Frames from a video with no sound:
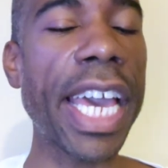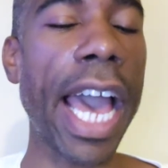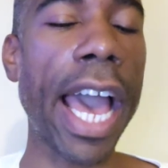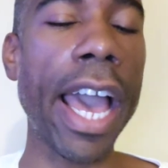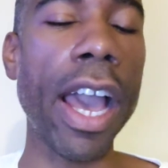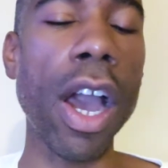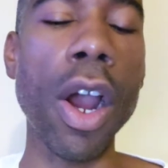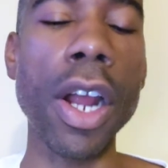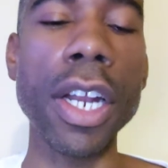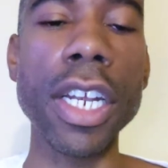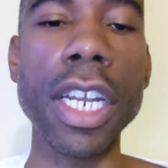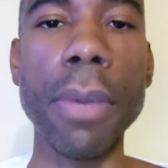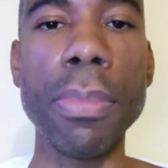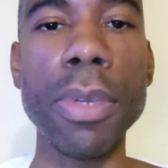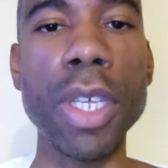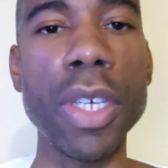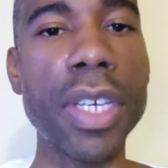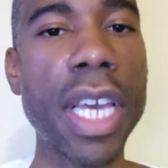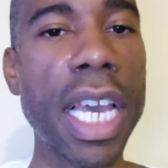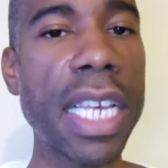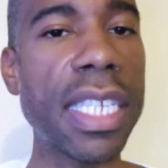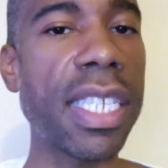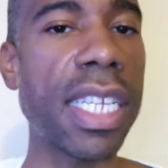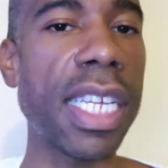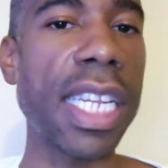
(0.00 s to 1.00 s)
K I R
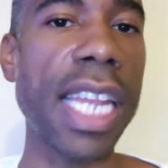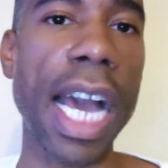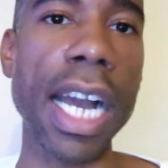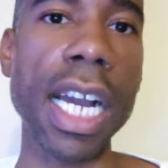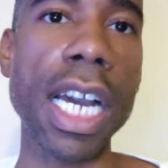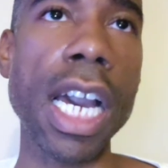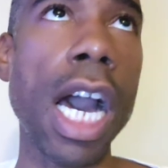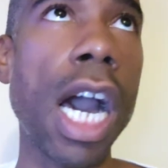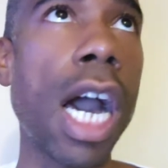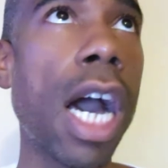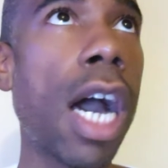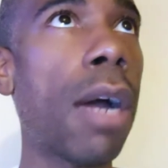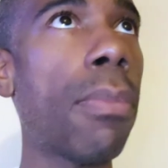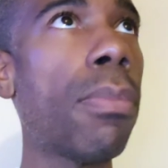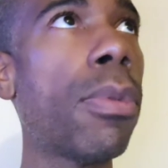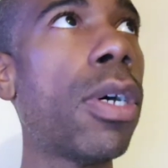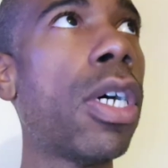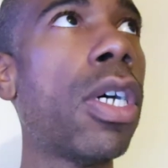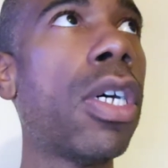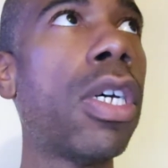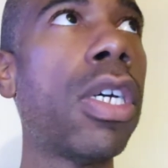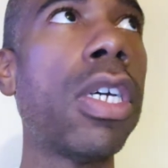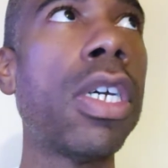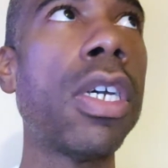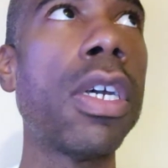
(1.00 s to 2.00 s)
W K C dot
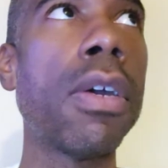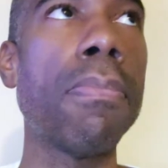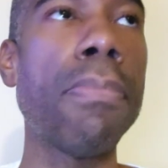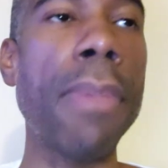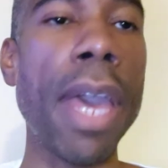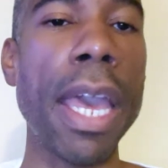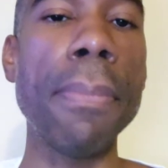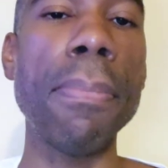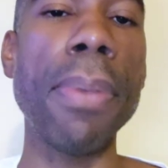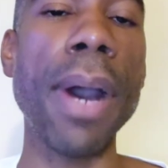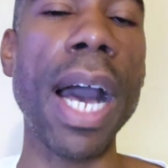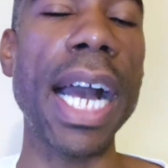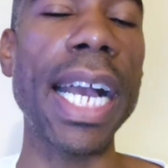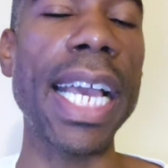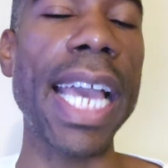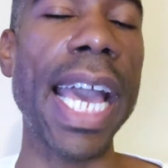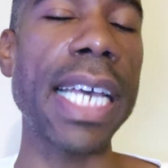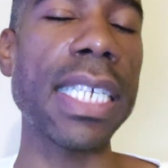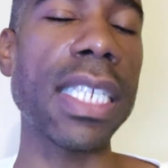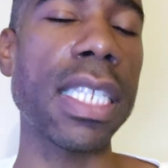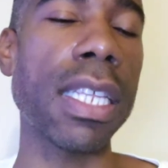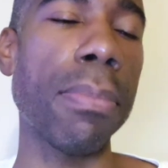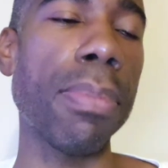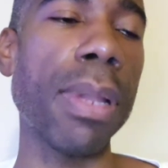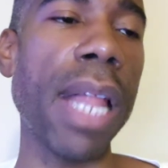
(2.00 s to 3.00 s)
com, main
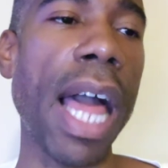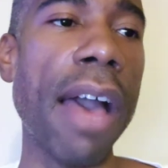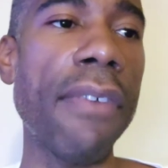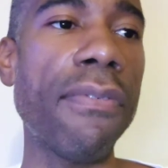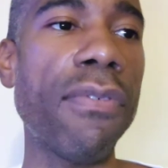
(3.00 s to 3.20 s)
podcasting